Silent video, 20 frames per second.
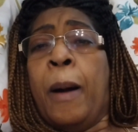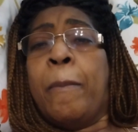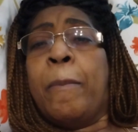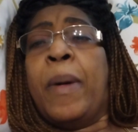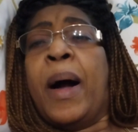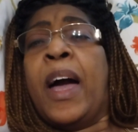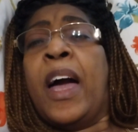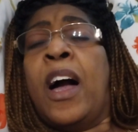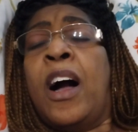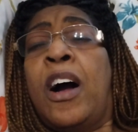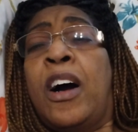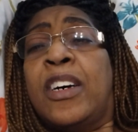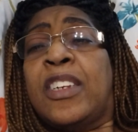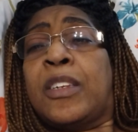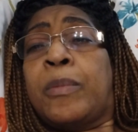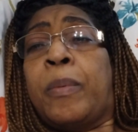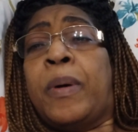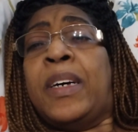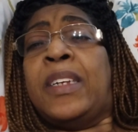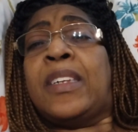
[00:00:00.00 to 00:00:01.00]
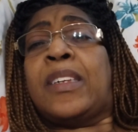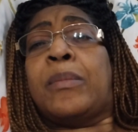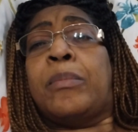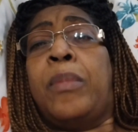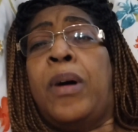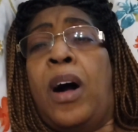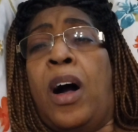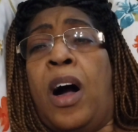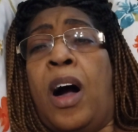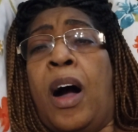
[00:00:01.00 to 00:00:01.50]
My husband's
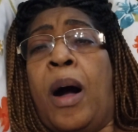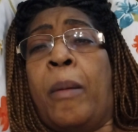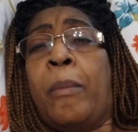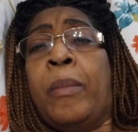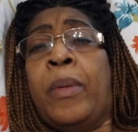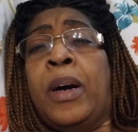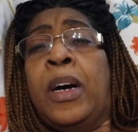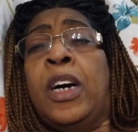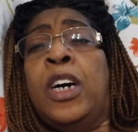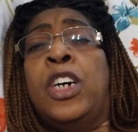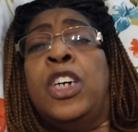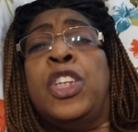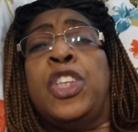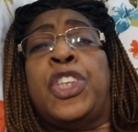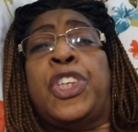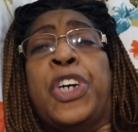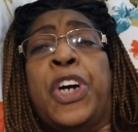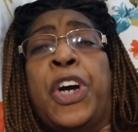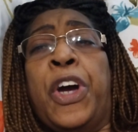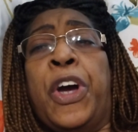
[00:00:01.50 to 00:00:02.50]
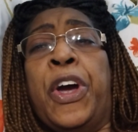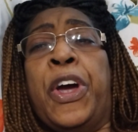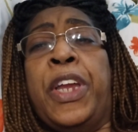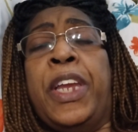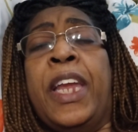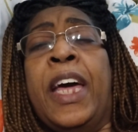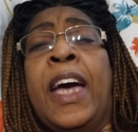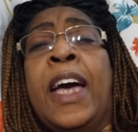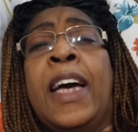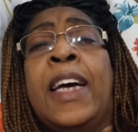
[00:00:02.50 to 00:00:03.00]
mom
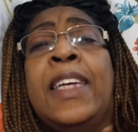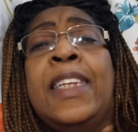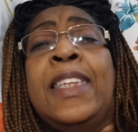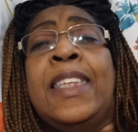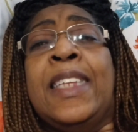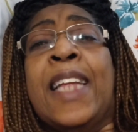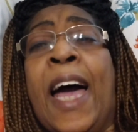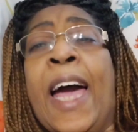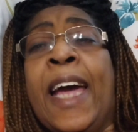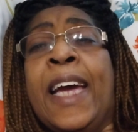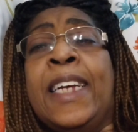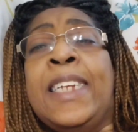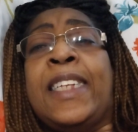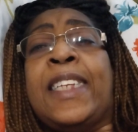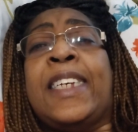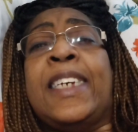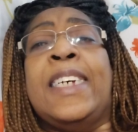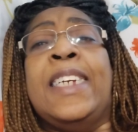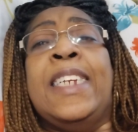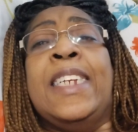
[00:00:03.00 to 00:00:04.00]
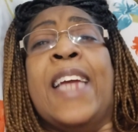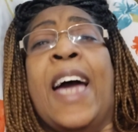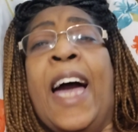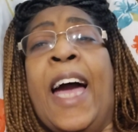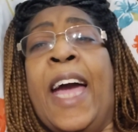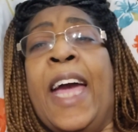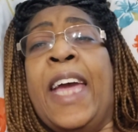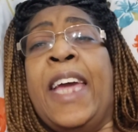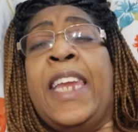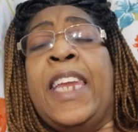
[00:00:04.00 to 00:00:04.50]
turned
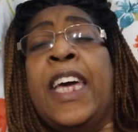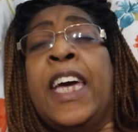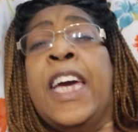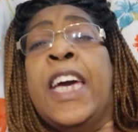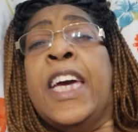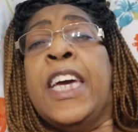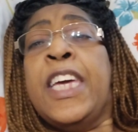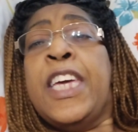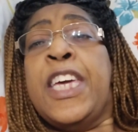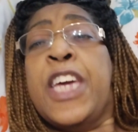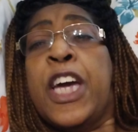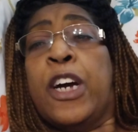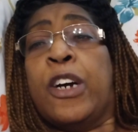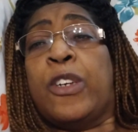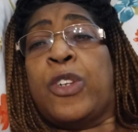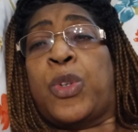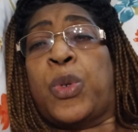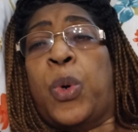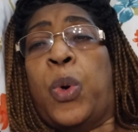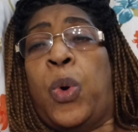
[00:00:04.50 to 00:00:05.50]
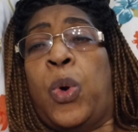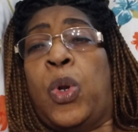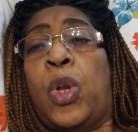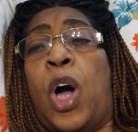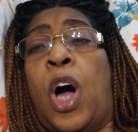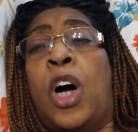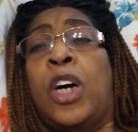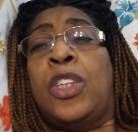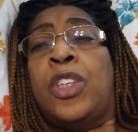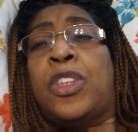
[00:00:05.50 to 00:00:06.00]
99 years
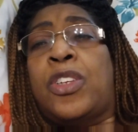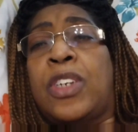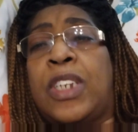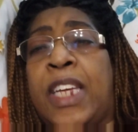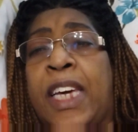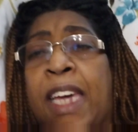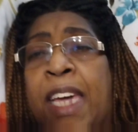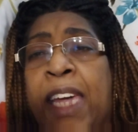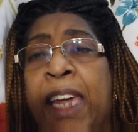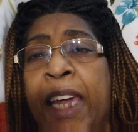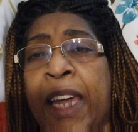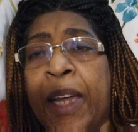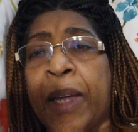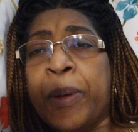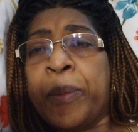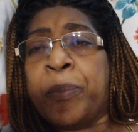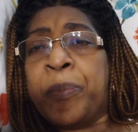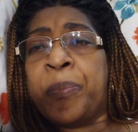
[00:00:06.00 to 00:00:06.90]
old on today.